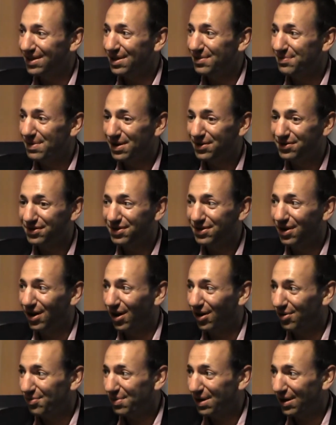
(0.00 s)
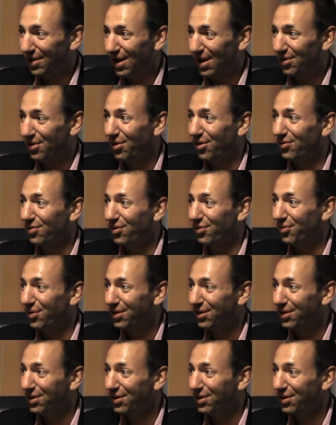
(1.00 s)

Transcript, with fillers: they mentioned the auto bailout over